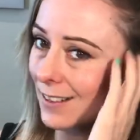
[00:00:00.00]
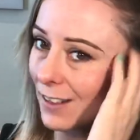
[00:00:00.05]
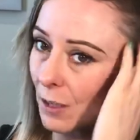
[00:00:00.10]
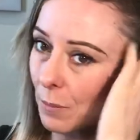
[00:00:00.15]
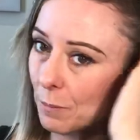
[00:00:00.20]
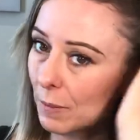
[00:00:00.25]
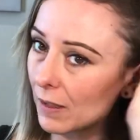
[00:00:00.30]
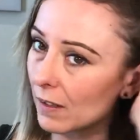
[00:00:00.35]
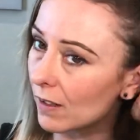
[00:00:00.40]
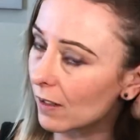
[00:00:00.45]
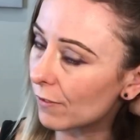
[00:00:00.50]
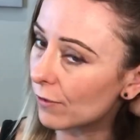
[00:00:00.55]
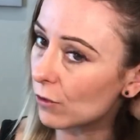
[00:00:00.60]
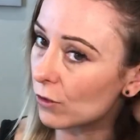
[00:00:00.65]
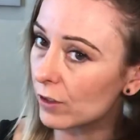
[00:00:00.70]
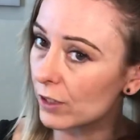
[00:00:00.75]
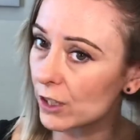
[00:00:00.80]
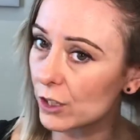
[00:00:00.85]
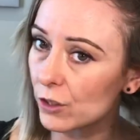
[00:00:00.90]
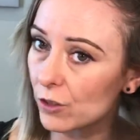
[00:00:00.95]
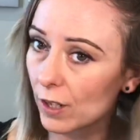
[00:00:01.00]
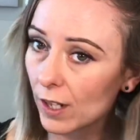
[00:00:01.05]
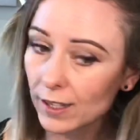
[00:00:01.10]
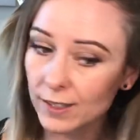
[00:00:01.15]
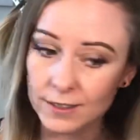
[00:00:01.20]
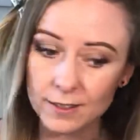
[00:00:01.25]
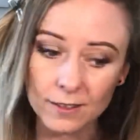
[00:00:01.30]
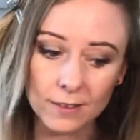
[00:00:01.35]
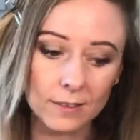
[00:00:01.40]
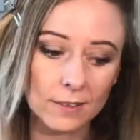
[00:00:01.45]
the bit that I've already
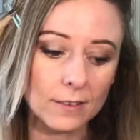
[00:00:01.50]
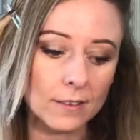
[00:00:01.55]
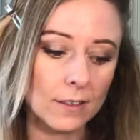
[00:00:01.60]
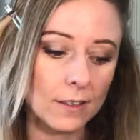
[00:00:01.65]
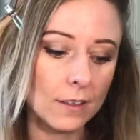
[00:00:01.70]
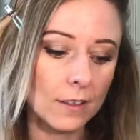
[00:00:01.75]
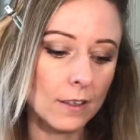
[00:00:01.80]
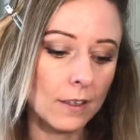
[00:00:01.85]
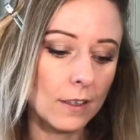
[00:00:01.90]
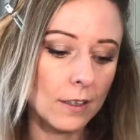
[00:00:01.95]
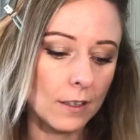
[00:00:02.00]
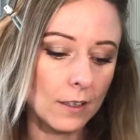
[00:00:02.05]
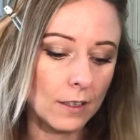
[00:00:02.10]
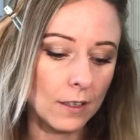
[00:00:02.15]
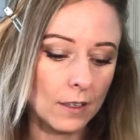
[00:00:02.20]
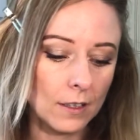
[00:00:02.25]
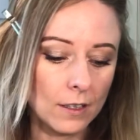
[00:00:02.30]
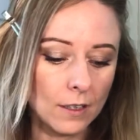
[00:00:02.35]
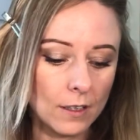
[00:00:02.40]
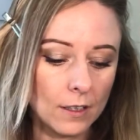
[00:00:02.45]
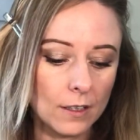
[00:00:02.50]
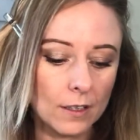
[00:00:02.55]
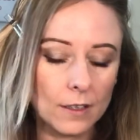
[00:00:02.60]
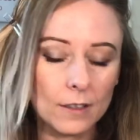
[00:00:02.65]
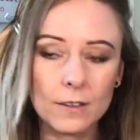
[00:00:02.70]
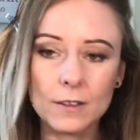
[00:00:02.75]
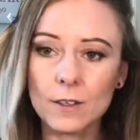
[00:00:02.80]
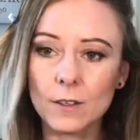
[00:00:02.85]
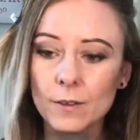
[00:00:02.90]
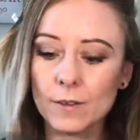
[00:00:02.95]
straightened.
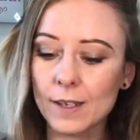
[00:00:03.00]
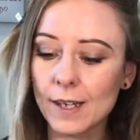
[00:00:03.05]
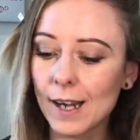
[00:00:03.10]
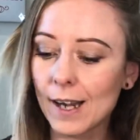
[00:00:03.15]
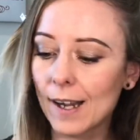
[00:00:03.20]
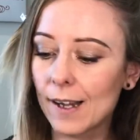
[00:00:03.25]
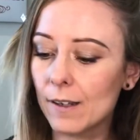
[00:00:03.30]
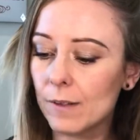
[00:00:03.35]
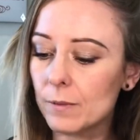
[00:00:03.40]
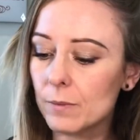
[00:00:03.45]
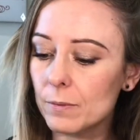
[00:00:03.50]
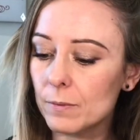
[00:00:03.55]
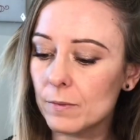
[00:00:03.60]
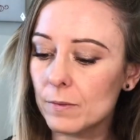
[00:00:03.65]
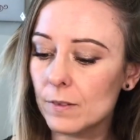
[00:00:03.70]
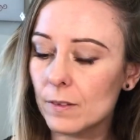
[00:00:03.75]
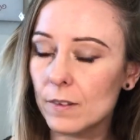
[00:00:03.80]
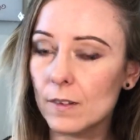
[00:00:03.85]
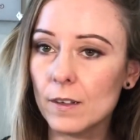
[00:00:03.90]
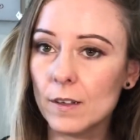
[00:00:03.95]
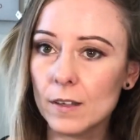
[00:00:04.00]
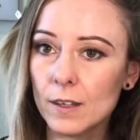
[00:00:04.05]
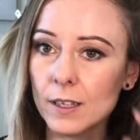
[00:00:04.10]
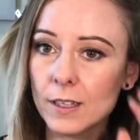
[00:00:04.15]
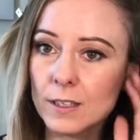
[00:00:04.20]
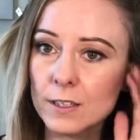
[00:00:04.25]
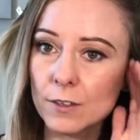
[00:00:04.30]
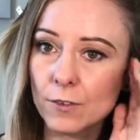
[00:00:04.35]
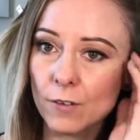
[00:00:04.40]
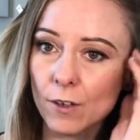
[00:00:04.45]
So now
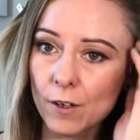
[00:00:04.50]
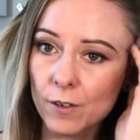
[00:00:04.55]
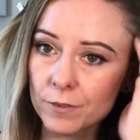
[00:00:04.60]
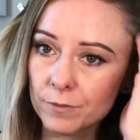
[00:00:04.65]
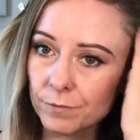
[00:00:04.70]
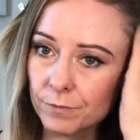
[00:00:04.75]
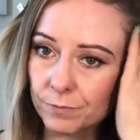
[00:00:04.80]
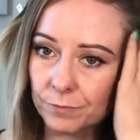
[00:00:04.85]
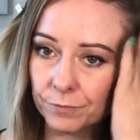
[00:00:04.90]
these are on.